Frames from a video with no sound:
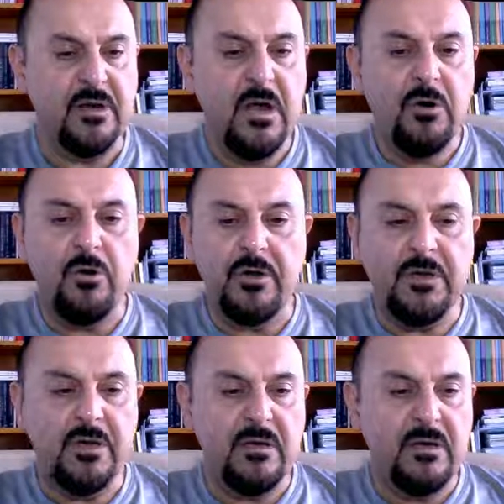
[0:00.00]

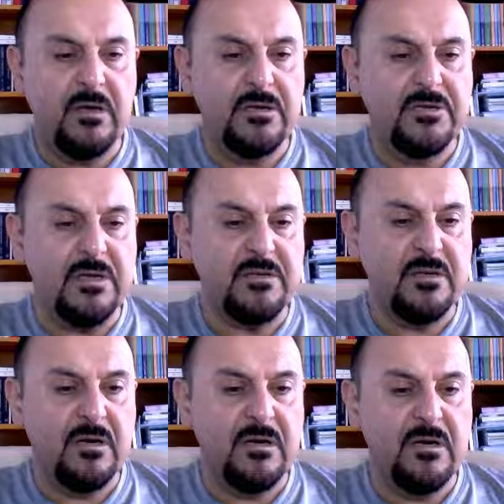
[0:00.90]
Okay, just
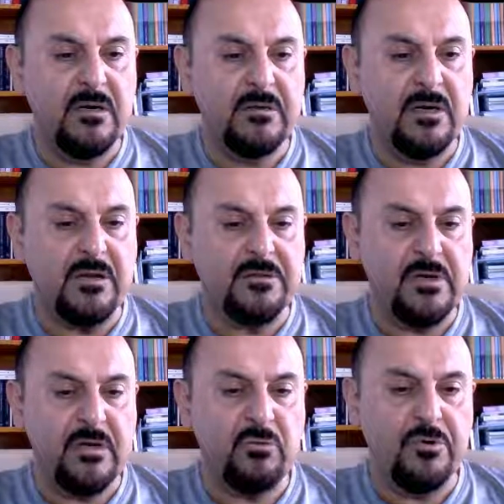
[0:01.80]

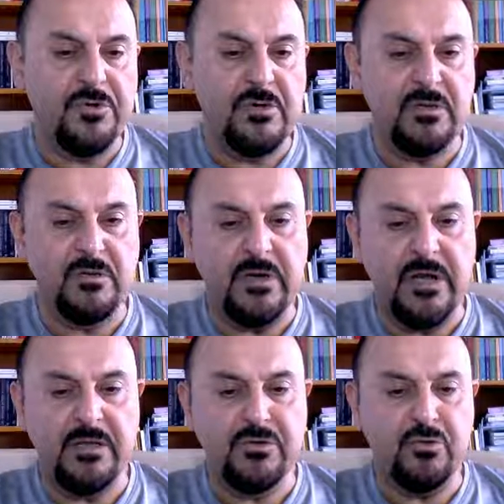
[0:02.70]
reconstruct original
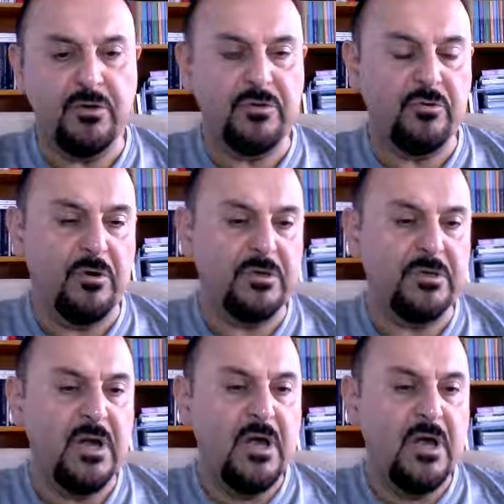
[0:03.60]
array in sorted order.